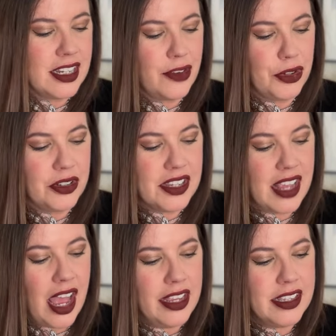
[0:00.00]
tougher
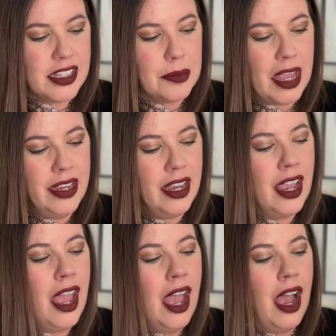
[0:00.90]
size to make,
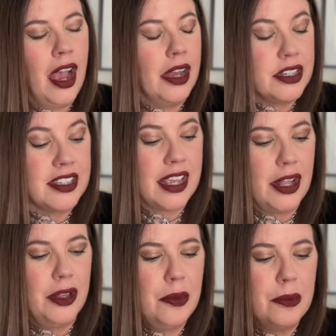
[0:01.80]
uh, to sell,